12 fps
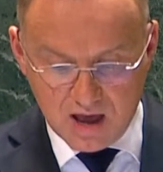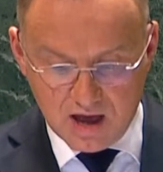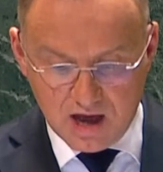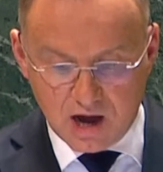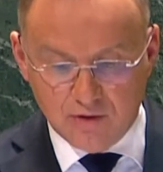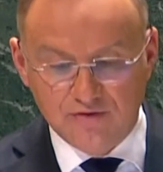
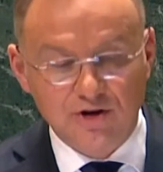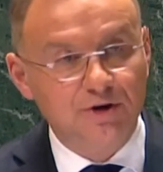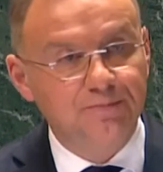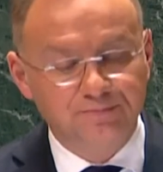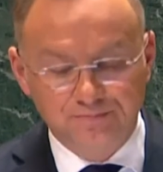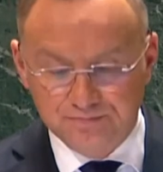
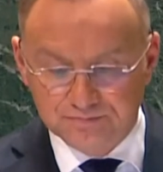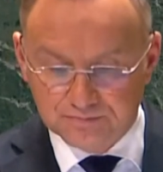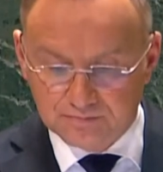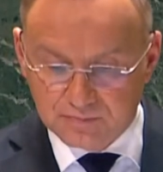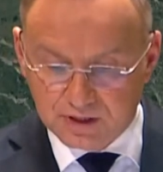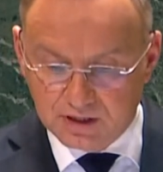However,
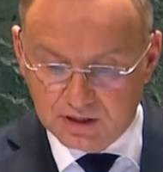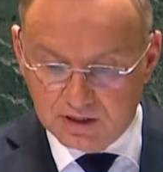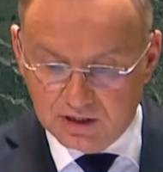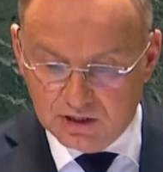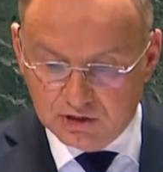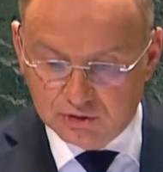
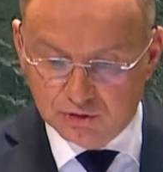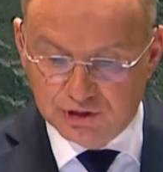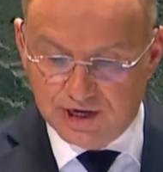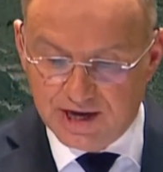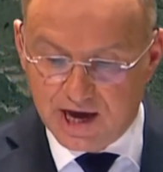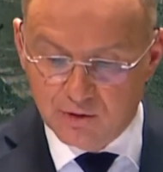
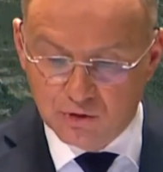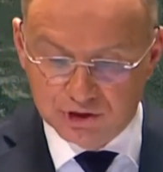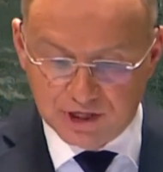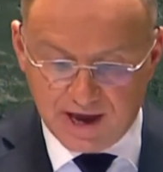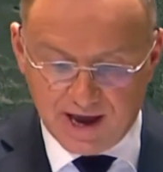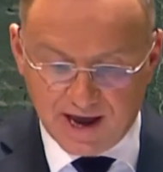today I
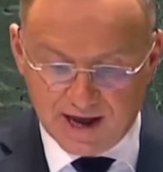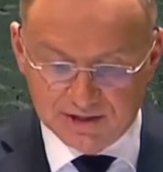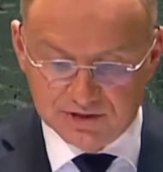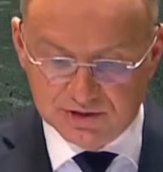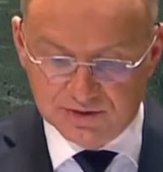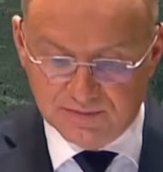would
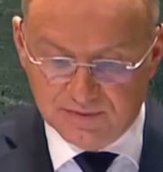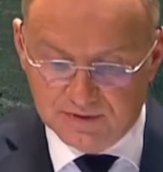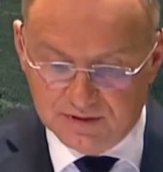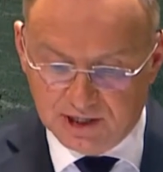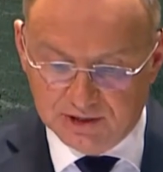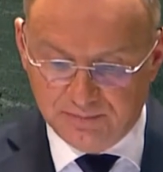add
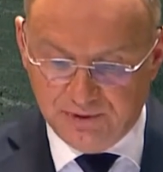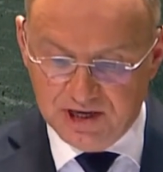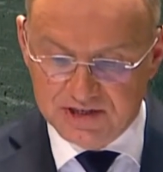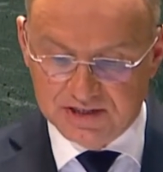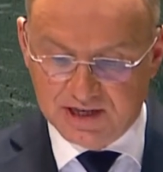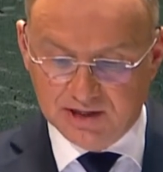that
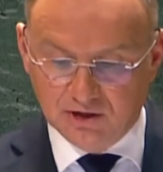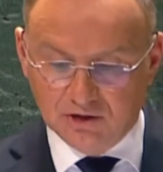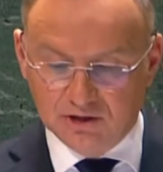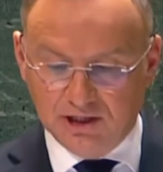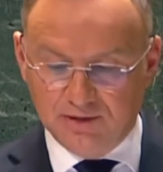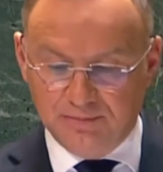peace can
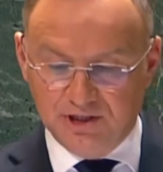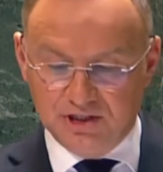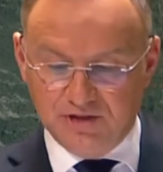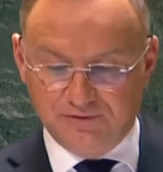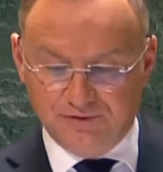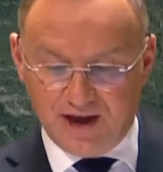only be
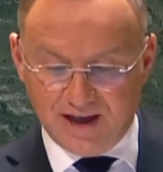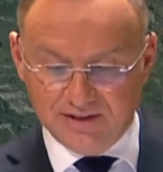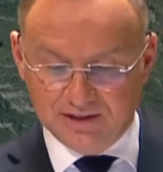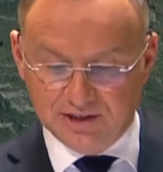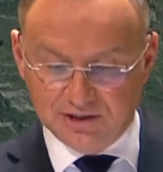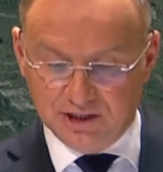
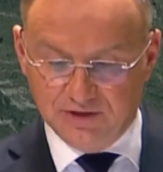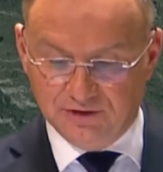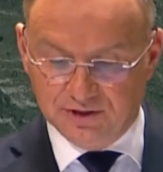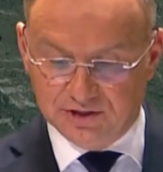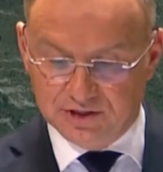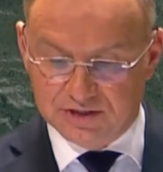defended if
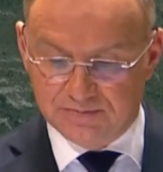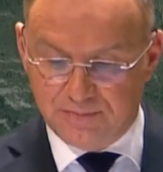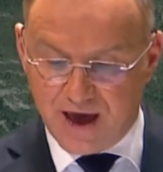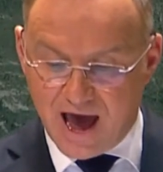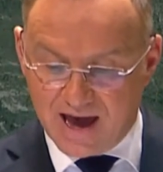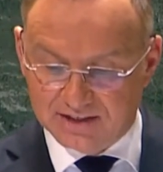it is
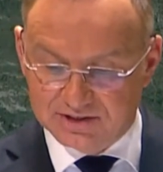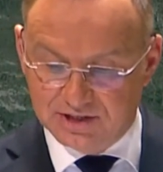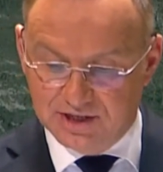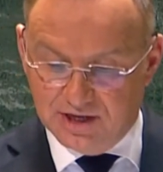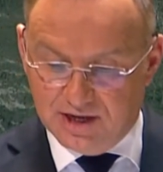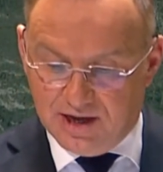backed
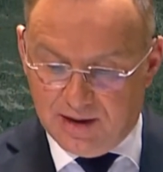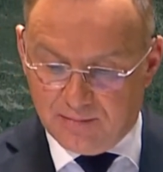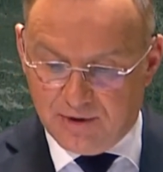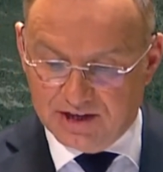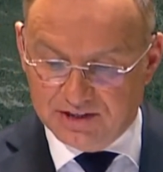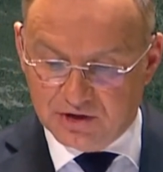
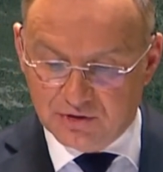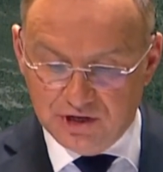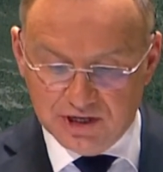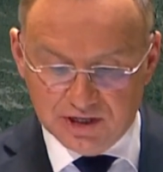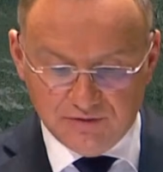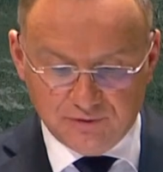by the
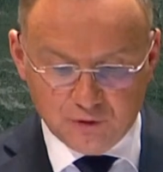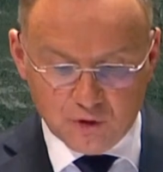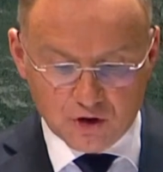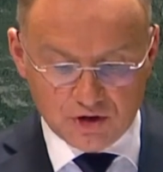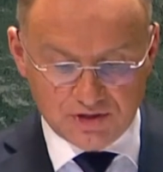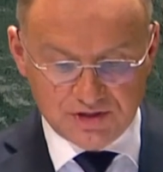real
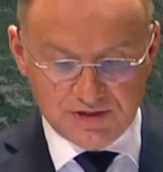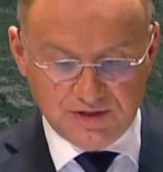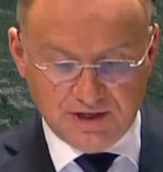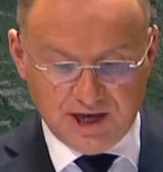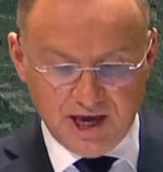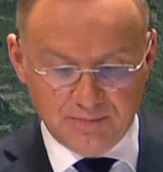force
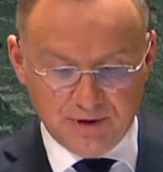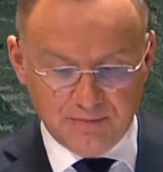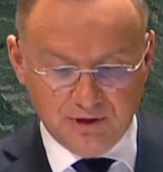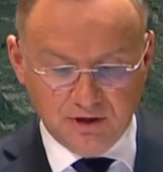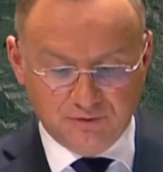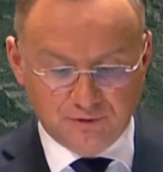
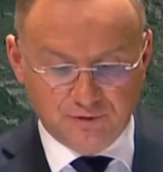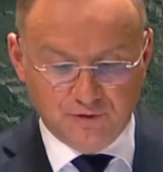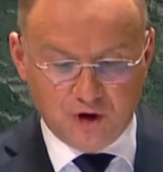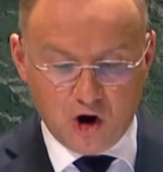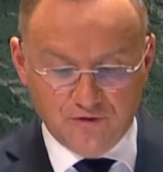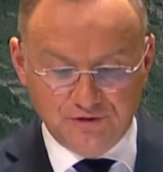capable
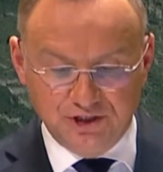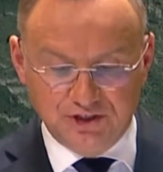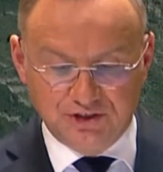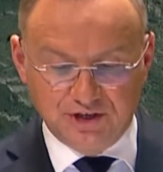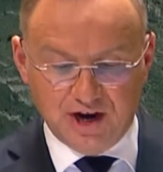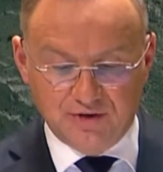of
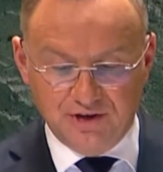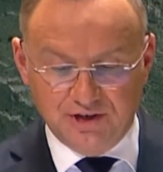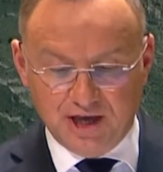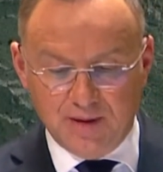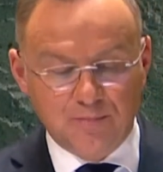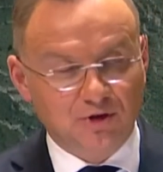deterring
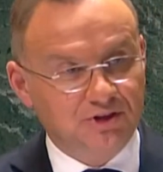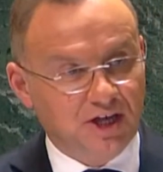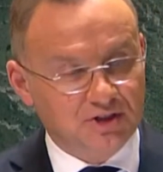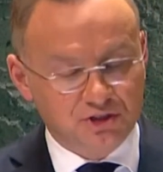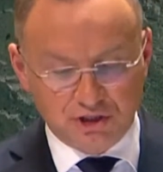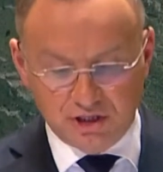a
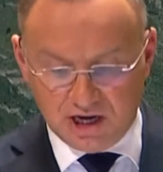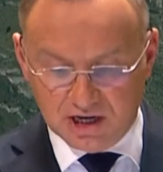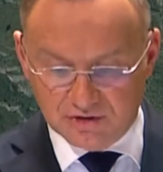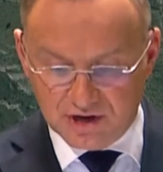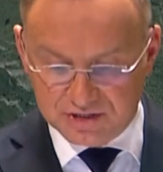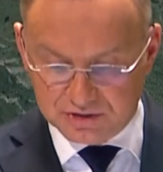potential
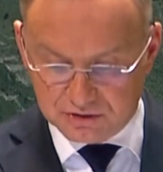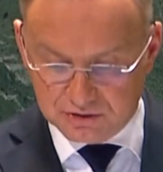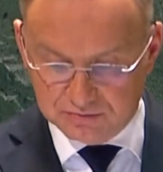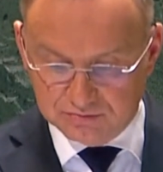aggressor.